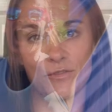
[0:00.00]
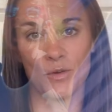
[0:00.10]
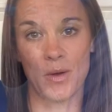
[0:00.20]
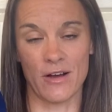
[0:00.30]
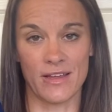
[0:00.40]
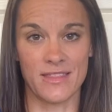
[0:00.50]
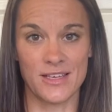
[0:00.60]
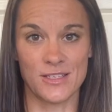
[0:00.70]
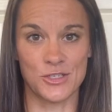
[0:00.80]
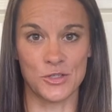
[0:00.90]
for wearing
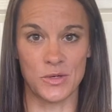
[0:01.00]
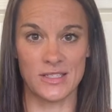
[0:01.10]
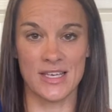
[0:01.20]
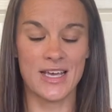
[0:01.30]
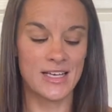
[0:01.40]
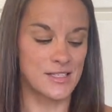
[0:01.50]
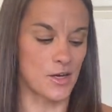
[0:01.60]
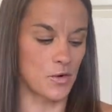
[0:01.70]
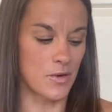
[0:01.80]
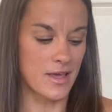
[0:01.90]
these shorts.
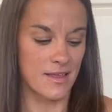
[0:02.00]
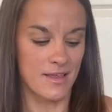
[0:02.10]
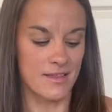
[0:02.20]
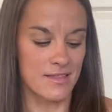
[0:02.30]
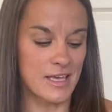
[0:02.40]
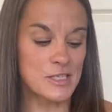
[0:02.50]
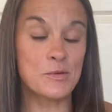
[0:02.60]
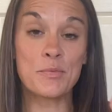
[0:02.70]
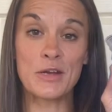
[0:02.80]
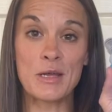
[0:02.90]
So These
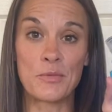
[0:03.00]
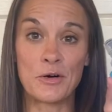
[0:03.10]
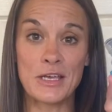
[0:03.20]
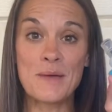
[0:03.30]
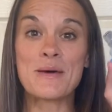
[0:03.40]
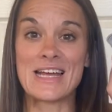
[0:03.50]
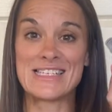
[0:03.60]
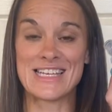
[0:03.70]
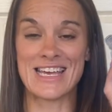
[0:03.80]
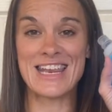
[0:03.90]
were pretty bulky, but I
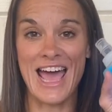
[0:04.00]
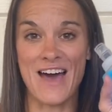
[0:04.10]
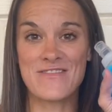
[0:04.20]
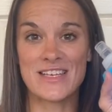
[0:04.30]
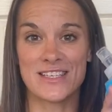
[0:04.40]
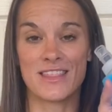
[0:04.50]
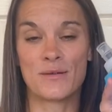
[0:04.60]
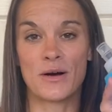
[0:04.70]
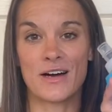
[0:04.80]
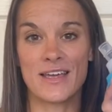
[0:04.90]
did have these in the
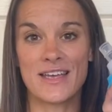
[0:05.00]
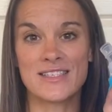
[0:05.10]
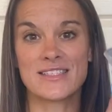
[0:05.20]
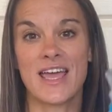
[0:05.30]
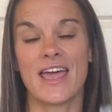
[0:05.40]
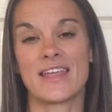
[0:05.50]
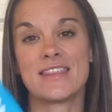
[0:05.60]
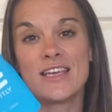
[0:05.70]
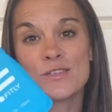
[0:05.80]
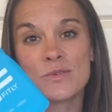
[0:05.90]
pockets and
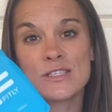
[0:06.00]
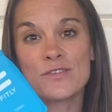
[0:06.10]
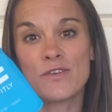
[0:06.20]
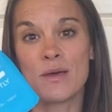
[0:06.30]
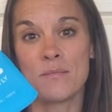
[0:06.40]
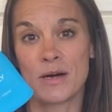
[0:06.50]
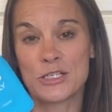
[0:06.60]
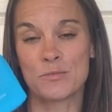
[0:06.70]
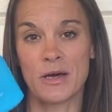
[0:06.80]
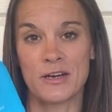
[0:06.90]
these ones fit
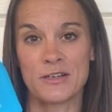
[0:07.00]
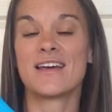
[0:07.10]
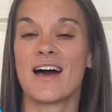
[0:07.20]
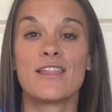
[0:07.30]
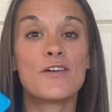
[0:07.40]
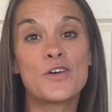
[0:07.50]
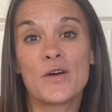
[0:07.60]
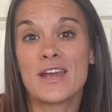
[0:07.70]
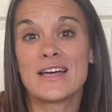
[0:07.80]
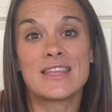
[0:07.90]
much better. I love
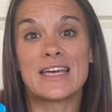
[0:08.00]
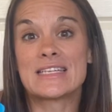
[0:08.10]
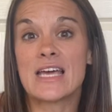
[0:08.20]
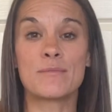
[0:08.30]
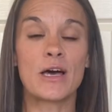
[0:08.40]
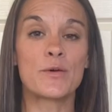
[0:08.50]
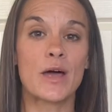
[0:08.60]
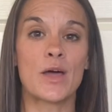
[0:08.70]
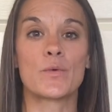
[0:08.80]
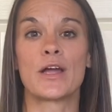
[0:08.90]
going on like a 10-mile
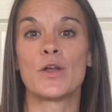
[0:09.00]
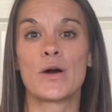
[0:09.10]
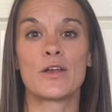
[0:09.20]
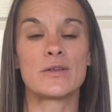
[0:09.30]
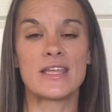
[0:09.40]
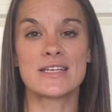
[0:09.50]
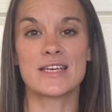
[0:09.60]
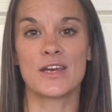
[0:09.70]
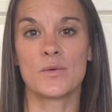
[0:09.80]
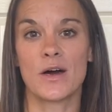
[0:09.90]
run where I know I don't need a
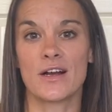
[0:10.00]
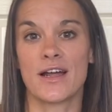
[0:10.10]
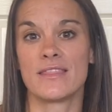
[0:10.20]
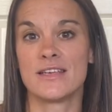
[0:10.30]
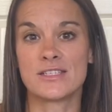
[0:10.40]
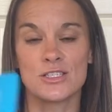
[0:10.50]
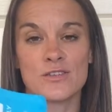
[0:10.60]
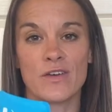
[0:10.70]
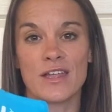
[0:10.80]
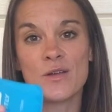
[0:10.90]
ton of water, and these
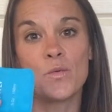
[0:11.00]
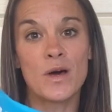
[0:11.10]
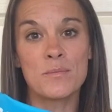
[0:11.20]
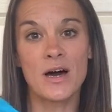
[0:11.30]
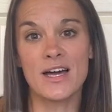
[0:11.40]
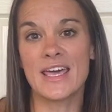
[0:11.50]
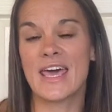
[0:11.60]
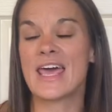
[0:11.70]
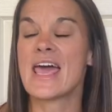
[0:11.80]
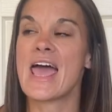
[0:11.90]
just fit in one pocket